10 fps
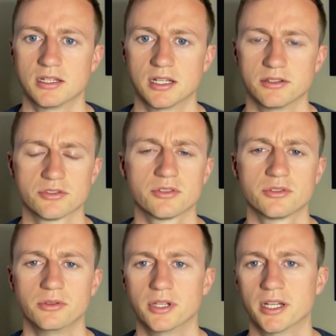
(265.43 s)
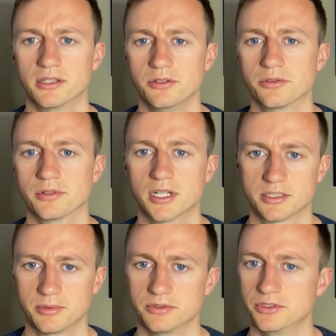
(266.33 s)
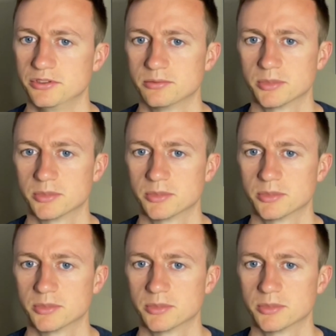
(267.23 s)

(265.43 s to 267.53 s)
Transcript: There's also Lutheran Hospital too,